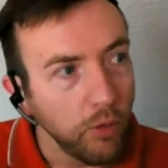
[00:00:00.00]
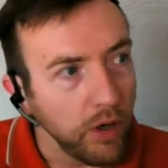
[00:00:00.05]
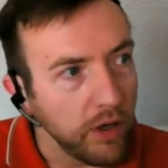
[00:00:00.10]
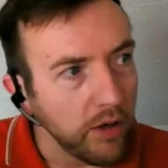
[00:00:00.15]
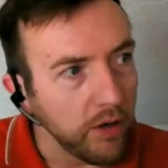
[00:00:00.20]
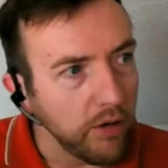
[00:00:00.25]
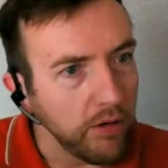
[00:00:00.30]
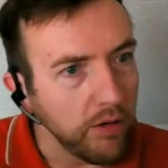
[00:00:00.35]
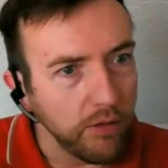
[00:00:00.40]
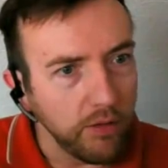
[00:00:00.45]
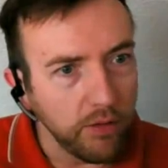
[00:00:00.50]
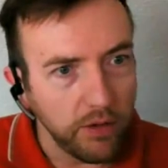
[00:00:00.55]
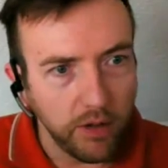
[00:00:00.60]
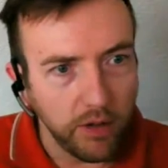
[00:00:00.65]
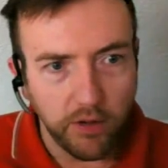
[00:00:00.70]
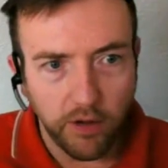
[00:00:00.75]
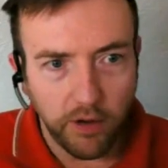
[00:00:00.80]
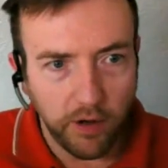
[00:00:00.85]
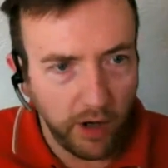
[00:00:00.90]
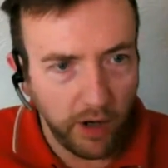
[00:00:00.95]
do
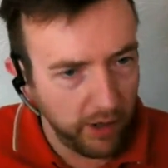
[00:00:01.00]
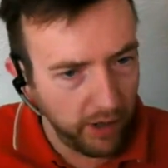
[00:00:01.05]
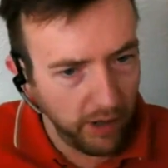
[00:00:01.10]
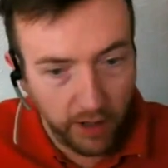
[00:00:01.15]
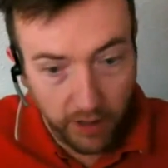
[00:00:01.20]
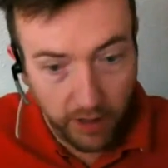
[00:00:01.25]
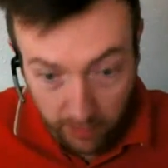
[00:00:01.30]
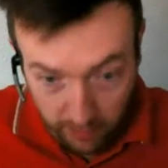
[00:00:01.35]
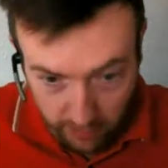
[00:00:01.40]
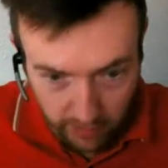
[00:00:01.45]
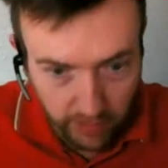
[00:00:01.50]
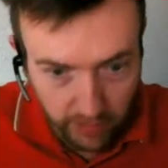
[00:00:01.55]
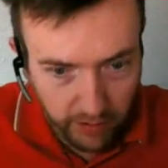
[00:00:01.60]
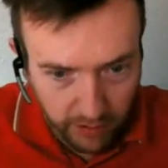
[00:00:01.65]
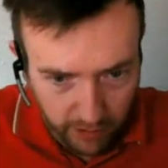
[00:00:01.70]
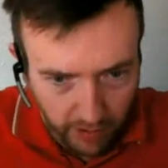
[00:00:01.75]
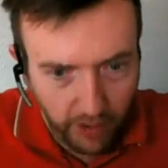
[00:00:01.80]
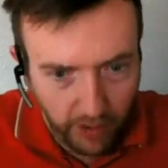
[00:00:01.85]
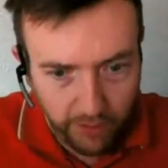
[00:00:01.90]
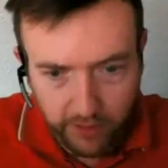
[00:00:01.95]
design, and
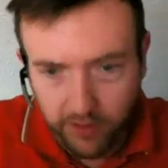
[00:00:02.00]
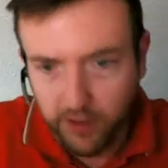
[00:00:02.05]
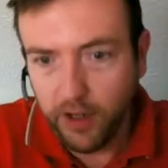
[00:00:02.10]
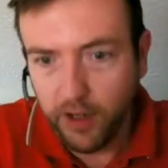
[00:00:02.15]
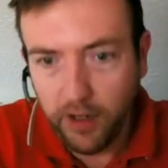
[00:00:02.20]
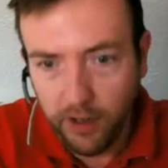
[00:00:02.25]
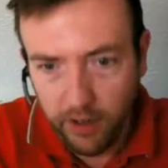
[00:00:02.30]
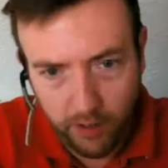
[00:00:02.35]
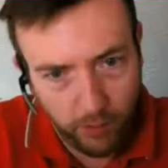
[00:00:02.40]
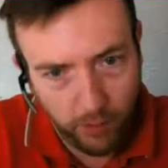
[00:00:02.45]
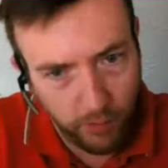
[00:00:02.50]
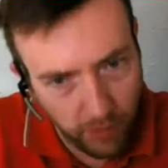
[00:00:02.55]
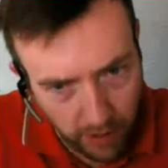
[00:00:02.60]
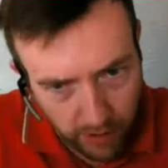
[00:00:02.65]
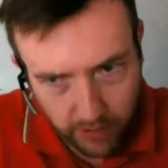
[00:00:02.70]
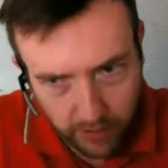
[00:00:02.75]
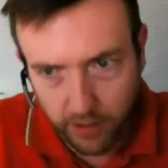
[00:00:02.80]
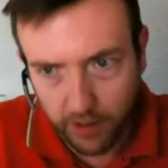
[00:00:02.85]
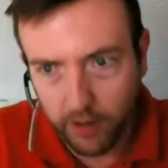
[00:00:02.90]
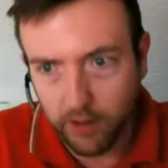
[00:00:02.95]
I've seen the
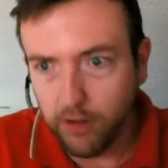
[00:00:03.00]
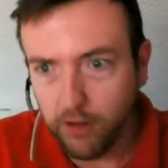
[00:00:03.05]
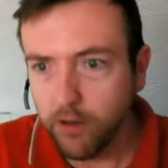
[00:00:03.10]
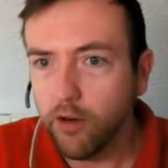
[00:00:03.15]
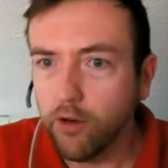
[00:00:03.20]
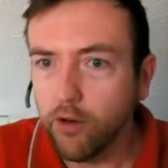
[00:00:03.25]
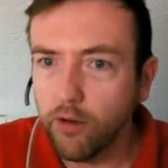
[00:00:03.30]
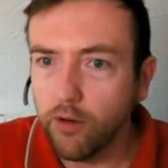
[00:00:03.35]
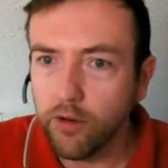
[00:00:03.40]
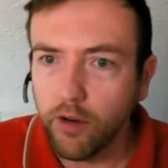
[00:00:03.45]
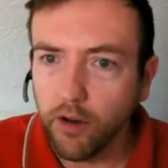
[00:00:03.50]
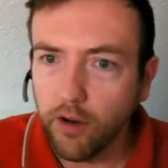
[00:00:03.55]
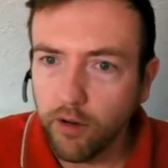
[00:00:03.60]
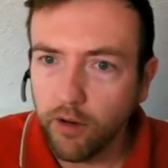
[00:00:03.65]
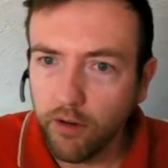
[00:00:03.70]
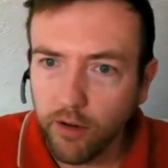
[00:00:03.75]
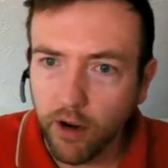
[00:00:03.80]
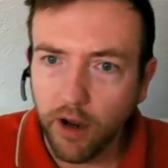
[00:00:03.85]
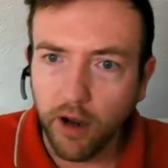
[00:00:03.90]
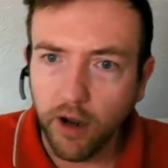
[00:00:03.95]
work that you do,
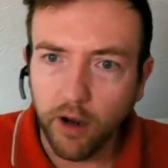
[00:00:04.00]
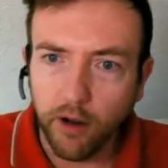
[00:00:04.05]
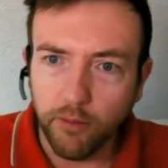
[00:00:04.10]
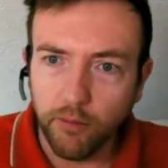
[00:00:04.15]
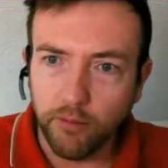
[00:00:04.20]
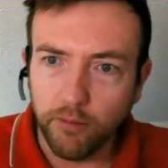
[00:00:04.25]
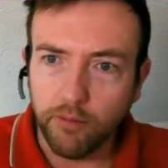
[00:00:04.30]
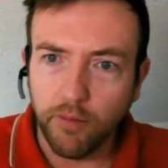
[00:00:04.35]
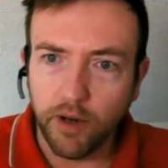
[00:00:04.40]
so